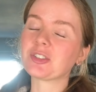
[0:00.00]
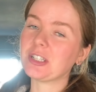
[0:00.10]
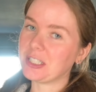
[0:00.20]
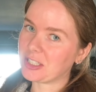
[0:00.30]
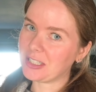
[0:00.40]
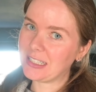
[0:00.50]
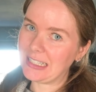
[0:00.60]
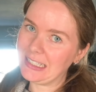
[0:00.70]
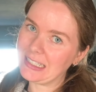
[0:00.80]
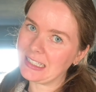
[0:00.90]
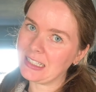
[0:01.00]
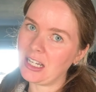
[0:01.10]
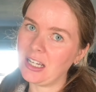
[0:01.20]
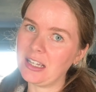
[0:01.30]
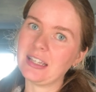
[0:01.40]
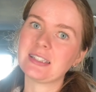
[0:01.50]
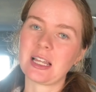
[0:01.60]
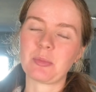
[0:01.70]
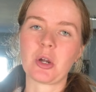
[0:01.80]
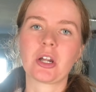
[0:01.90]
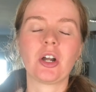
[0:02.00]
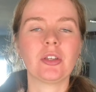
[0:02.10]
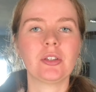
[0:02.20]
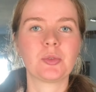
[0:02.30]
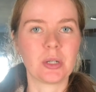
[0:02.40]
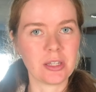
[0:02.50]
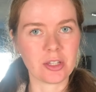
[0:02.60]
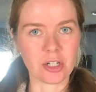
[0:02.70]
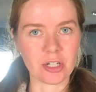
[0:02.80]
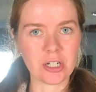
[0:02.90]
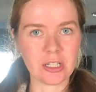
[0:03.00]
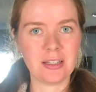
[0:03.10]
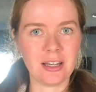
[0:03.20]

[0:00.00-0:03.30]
traditionally eaten in Denmark on the 23rd